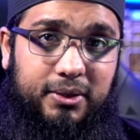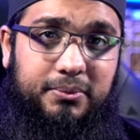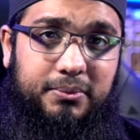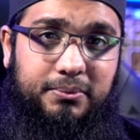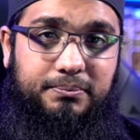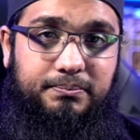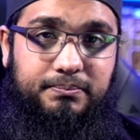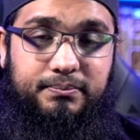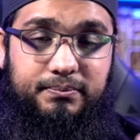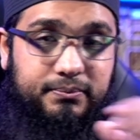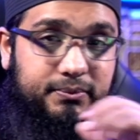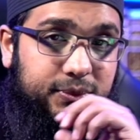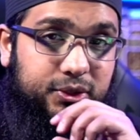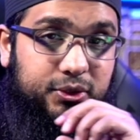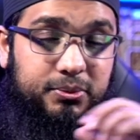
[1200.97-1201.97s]
about
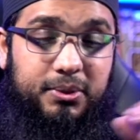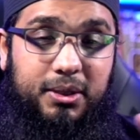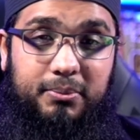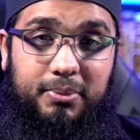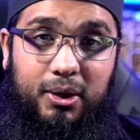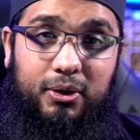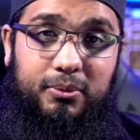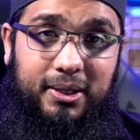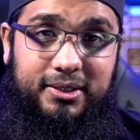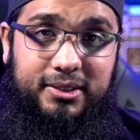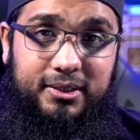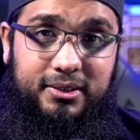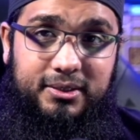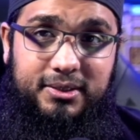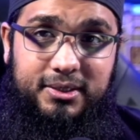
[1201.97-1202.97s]
excuse me, about a
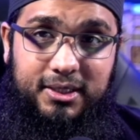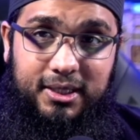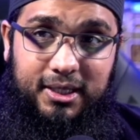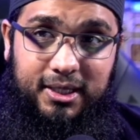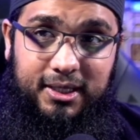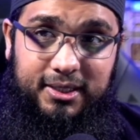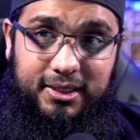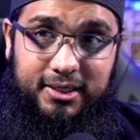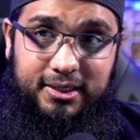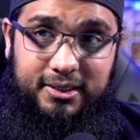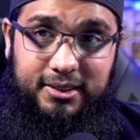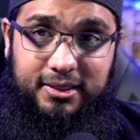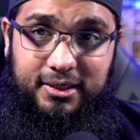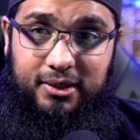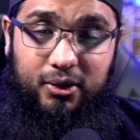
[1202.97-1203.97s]
matter, and
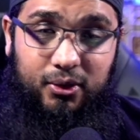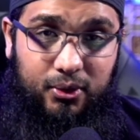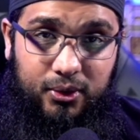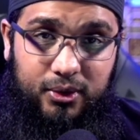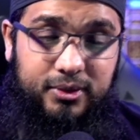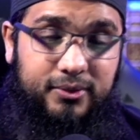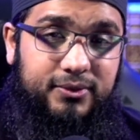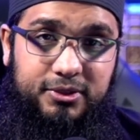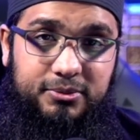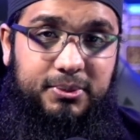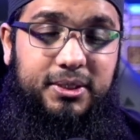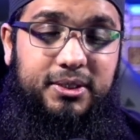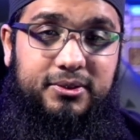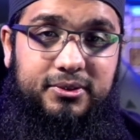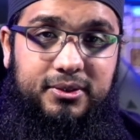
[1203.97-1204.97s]
uh, all of these
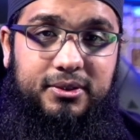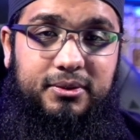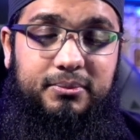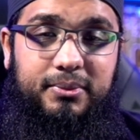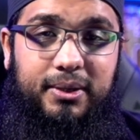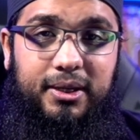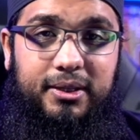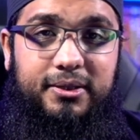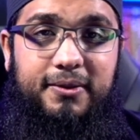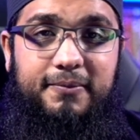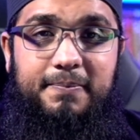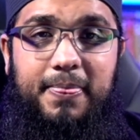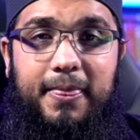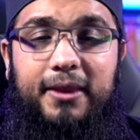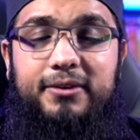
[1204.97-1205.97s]
meanings are combined.
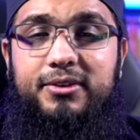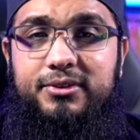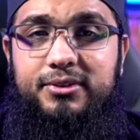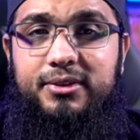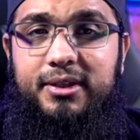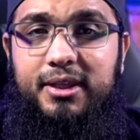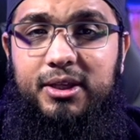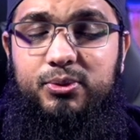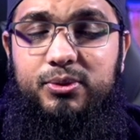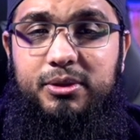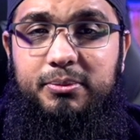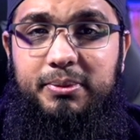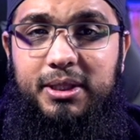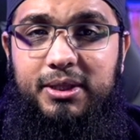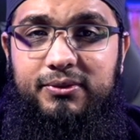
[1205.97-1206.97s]
Is this the case
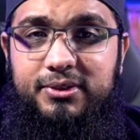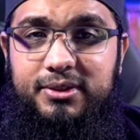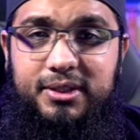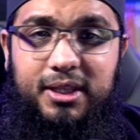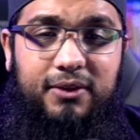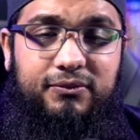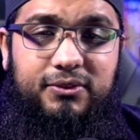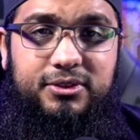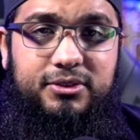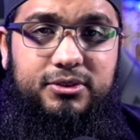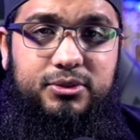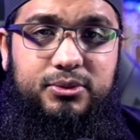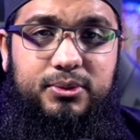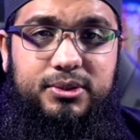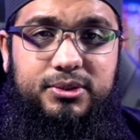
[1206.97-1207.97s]
with the believers in every
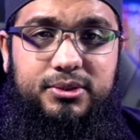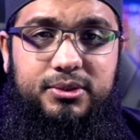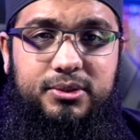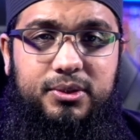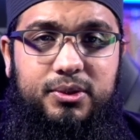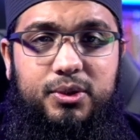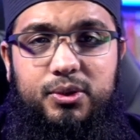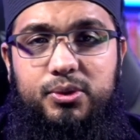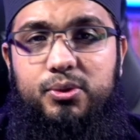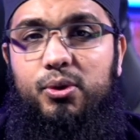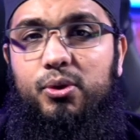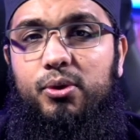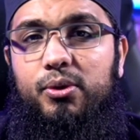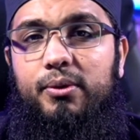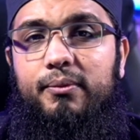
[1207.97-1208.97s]
situation?
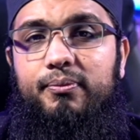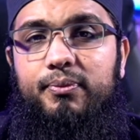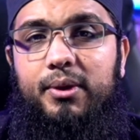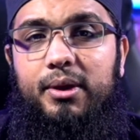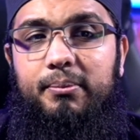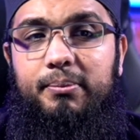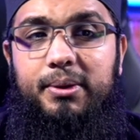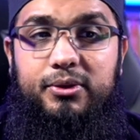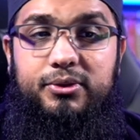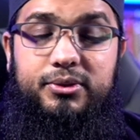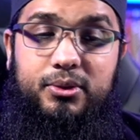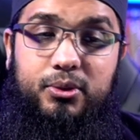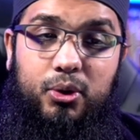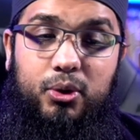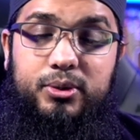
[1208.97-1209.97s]
No, uh,
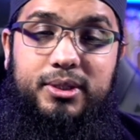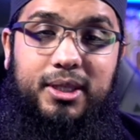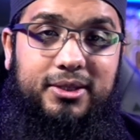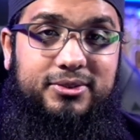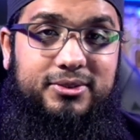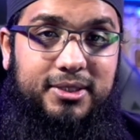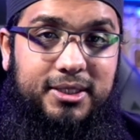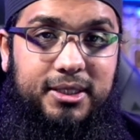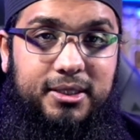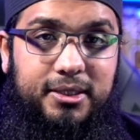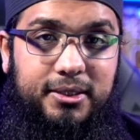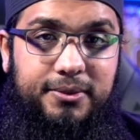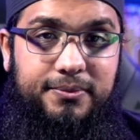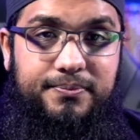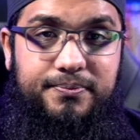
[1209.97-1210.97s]
because the context
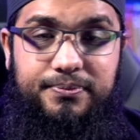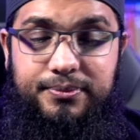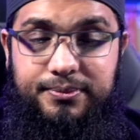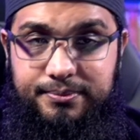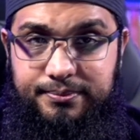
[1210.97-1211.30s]
here